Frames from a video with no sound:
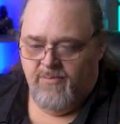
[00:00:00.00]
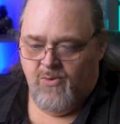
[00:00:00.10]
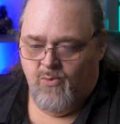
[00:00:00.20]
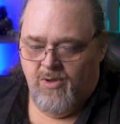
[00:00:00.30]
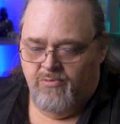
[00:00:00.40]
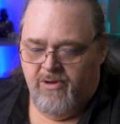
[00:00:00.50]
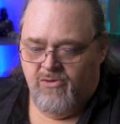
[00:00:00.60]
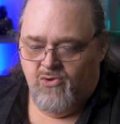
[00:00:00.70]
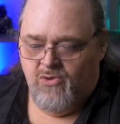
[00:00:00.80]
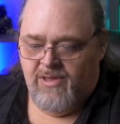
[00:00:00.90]
but it will bring
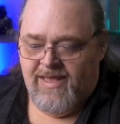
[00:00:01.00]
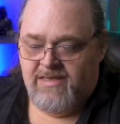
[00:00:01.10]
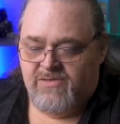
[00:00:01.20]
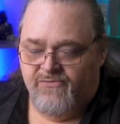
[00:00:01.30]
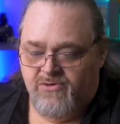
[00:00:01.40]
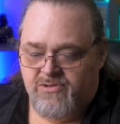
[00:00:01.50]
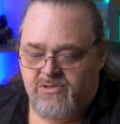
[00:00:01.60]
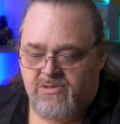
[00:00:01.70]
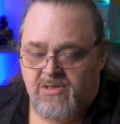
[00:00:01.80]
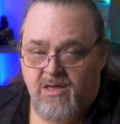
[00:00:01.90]
the latest
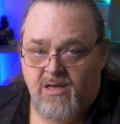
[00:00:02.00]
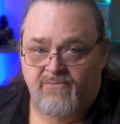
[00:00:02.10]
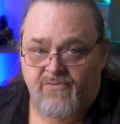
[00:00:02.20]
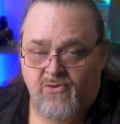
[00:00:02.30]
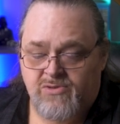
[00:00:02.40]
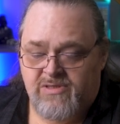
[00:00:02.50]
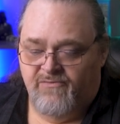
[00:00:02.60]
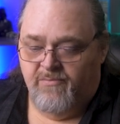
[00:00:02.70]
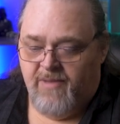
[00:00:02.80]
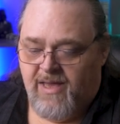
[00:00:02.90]
versions of those
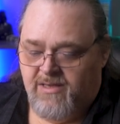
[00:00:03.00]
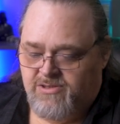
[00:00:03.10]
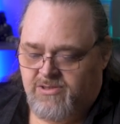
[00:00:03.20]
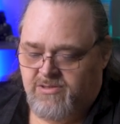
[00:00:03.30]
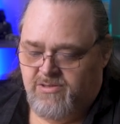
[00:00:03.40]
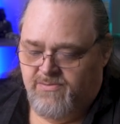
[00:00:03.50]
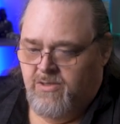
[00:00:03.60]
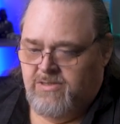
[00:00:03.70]
different packages.